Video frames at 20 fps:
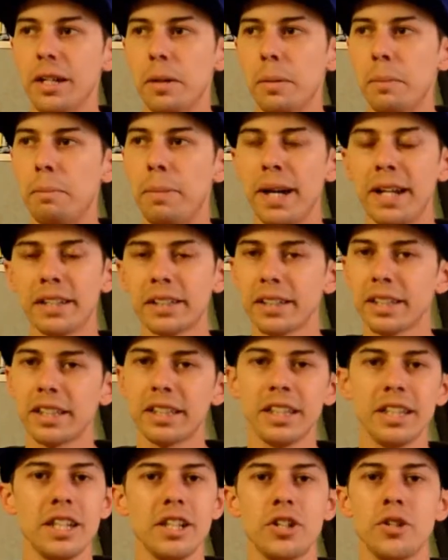
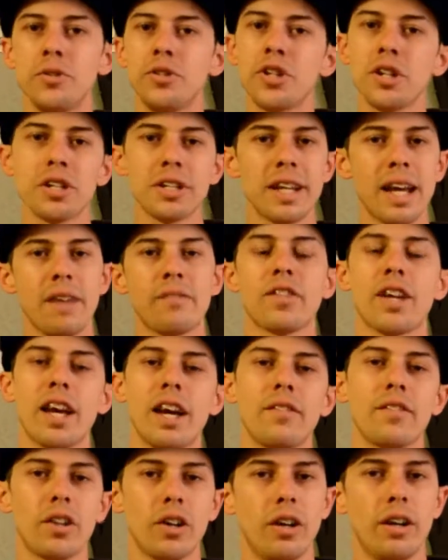basically you just have to
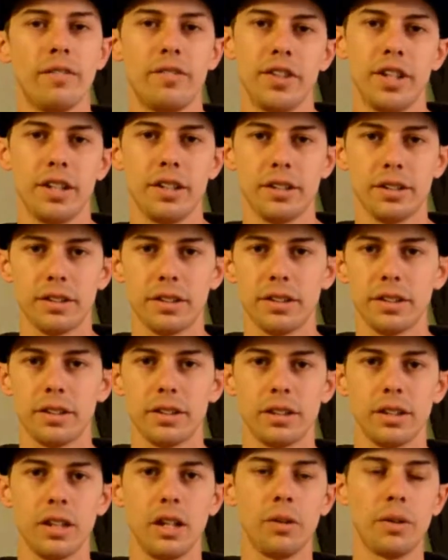have confidence.
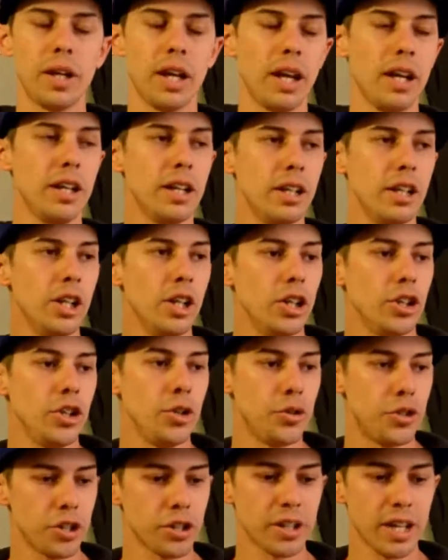Okay,
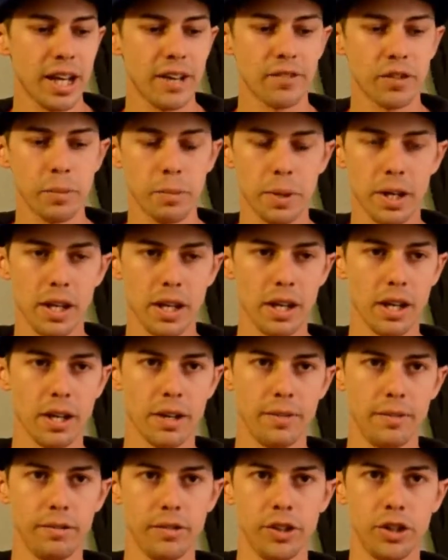you just have to be,
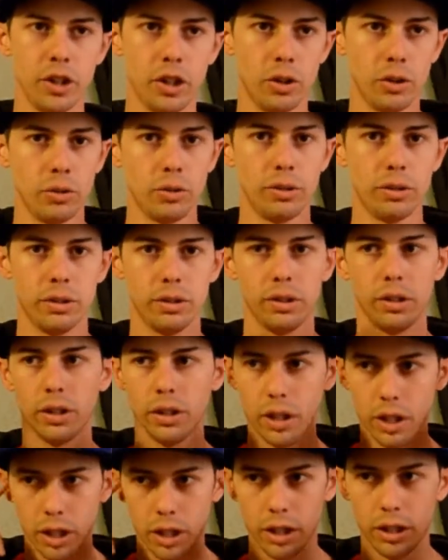you know,
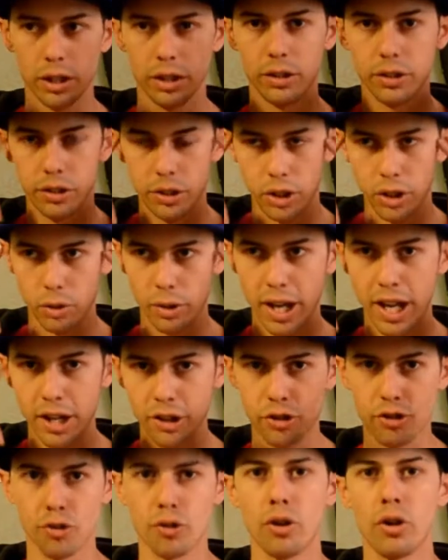uh, you know,
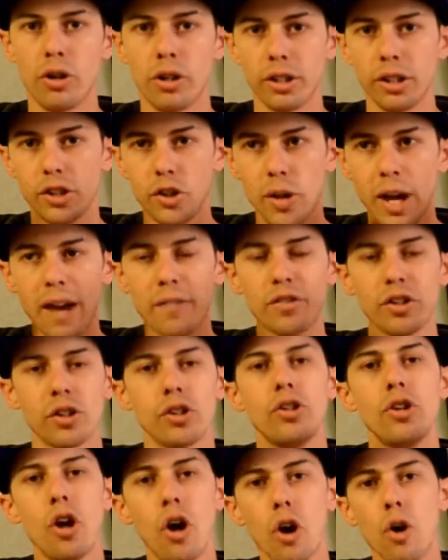headstrong. You have to
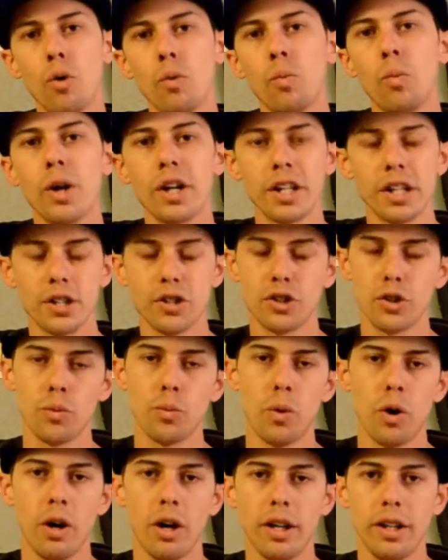know what it is you
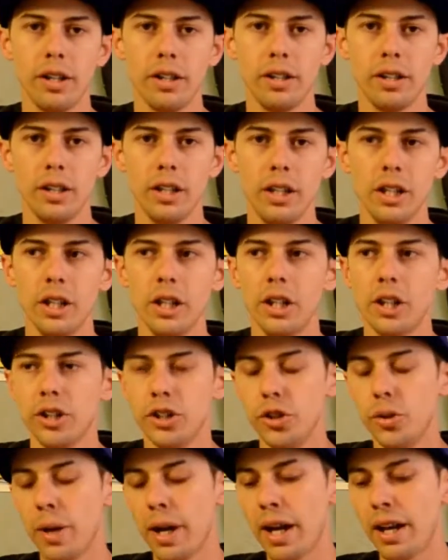want.
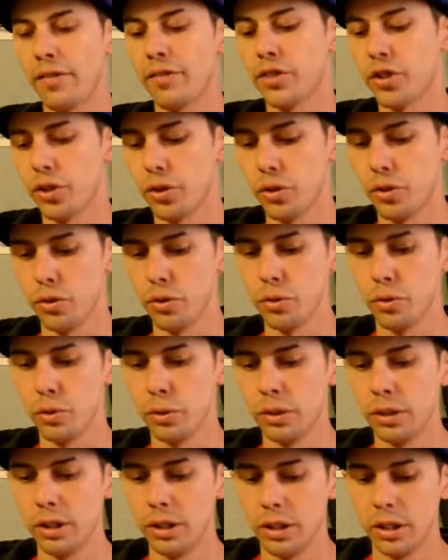You have to